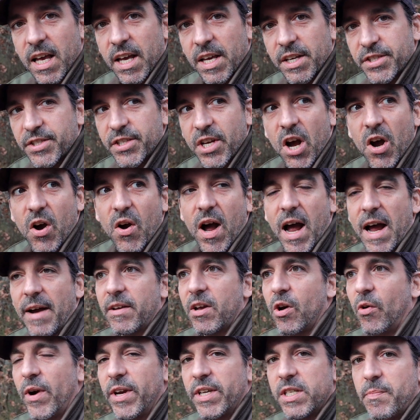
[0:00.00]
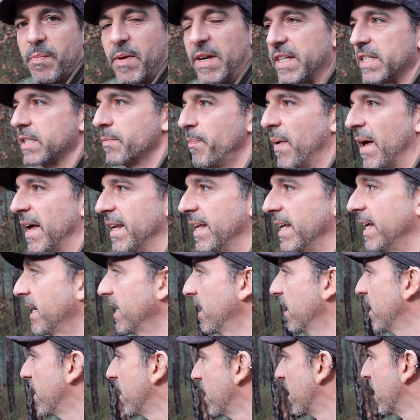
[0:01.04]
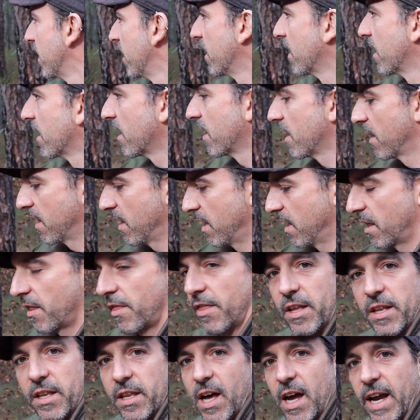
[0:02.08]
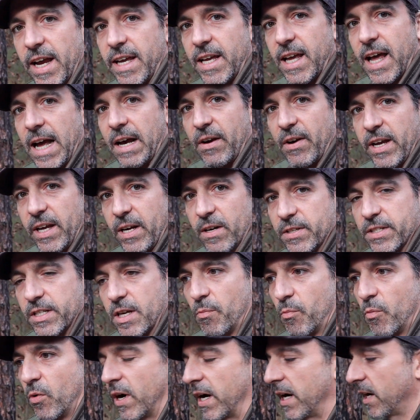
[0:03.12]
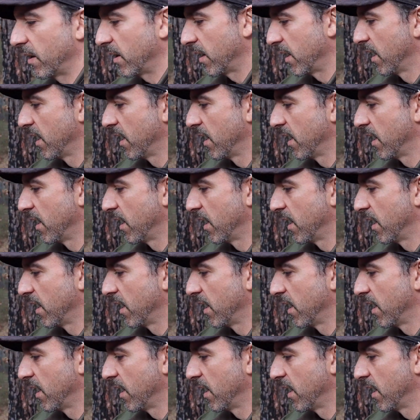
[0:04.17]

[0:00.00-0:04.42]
so I'm going to be spending the night out here somewhere.